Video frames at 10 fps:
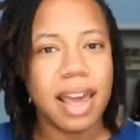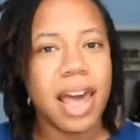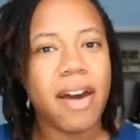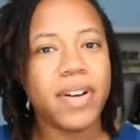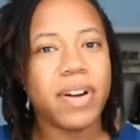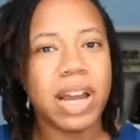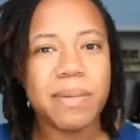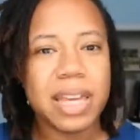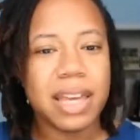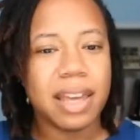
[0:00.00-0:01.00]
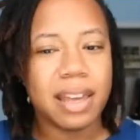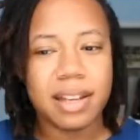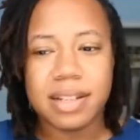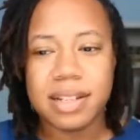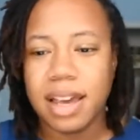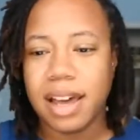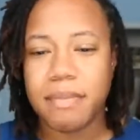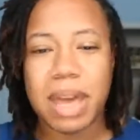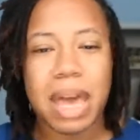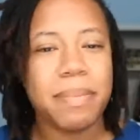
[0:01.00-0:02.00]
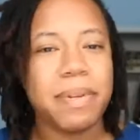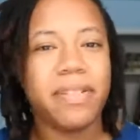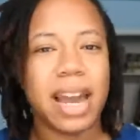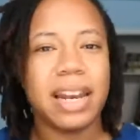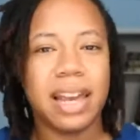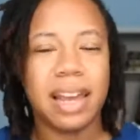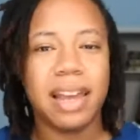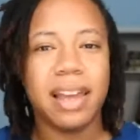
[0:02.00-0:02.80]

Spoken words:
have a great weekend. Happy Friday.